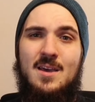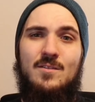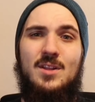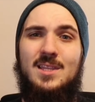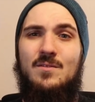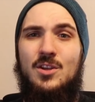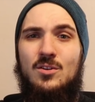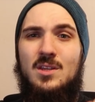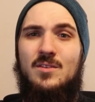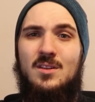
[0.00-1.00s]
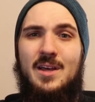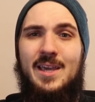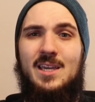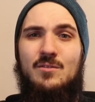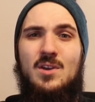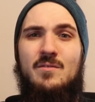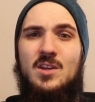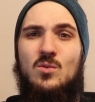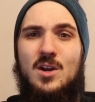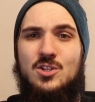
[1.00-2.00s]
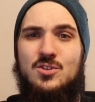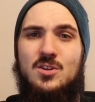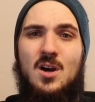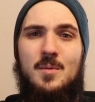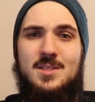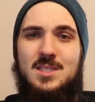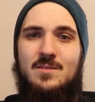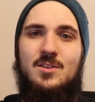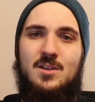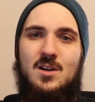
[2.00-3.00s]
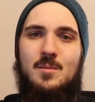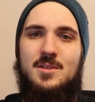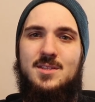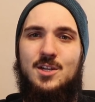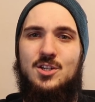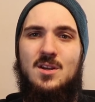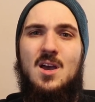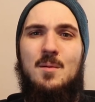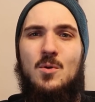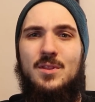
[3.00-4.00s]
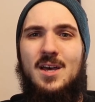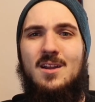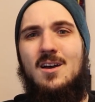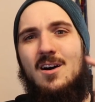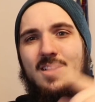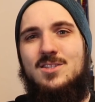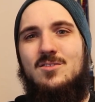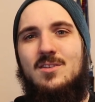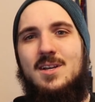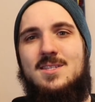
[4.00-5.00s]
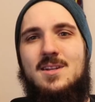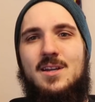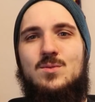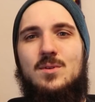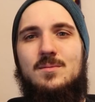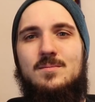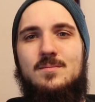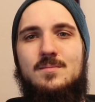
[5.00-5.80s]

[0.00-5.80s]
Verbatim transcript: If you like the video, leave it a like, and if you have any questions or comments, leave it in the comment section. But with that, I'll see you guys in the next one.